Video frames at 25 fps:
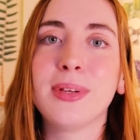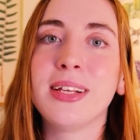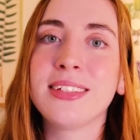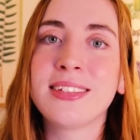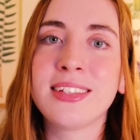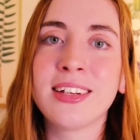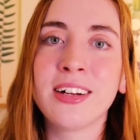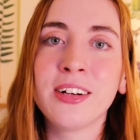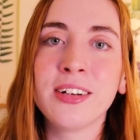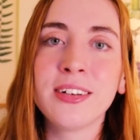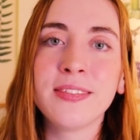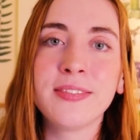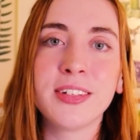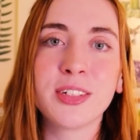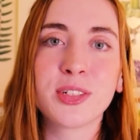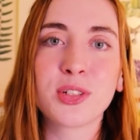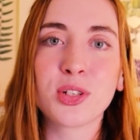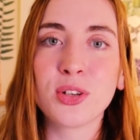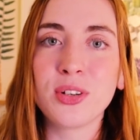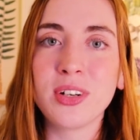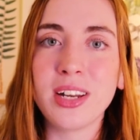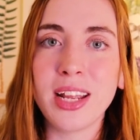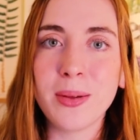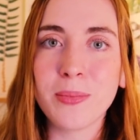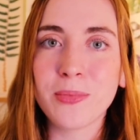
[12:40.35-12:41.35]
Is there an
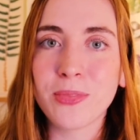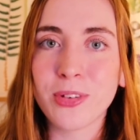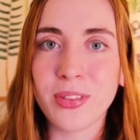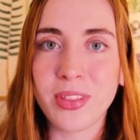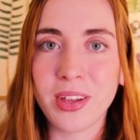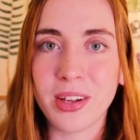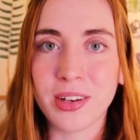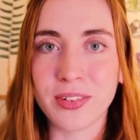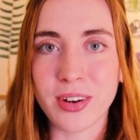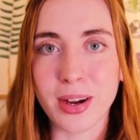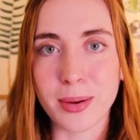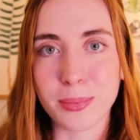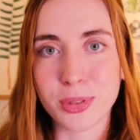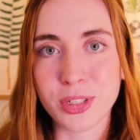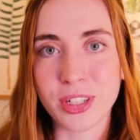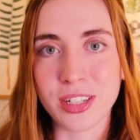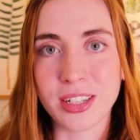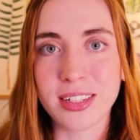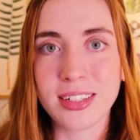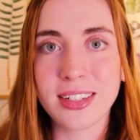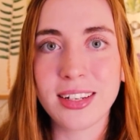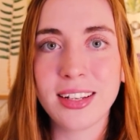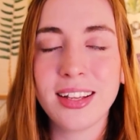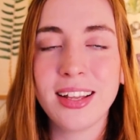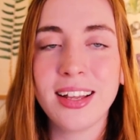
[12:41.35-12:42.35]
official name for the
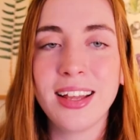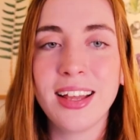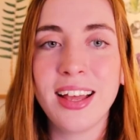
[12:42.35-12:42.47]
eruption?